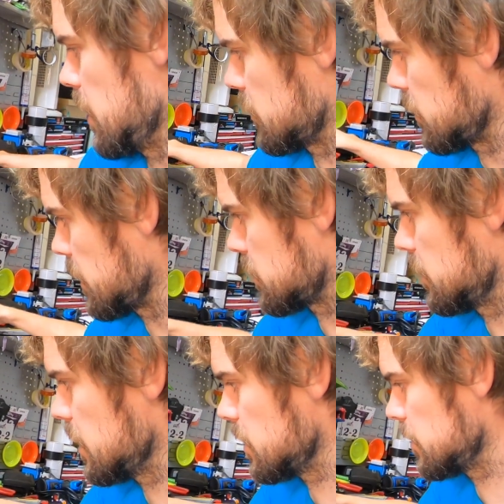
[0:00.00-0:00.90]
yeah, so that's in
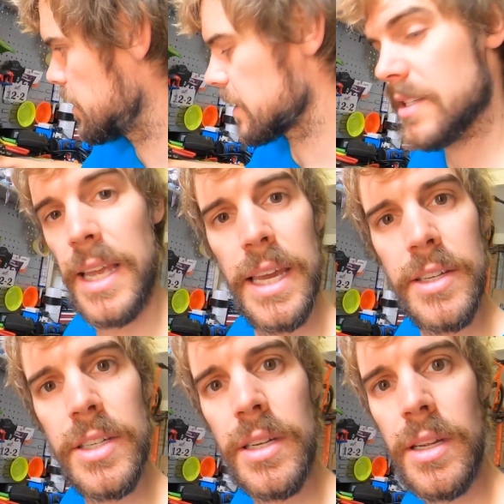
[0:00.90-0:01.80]
there. Next
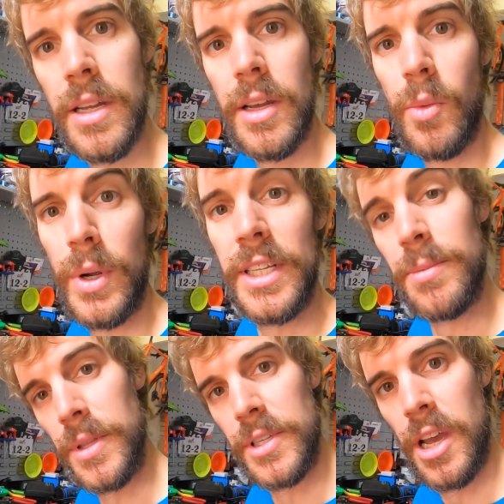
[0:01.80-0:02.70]
stage, we need to
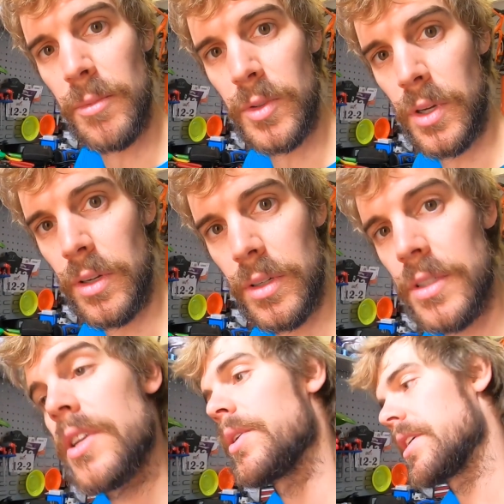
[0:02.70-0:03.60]
put the terminals on so we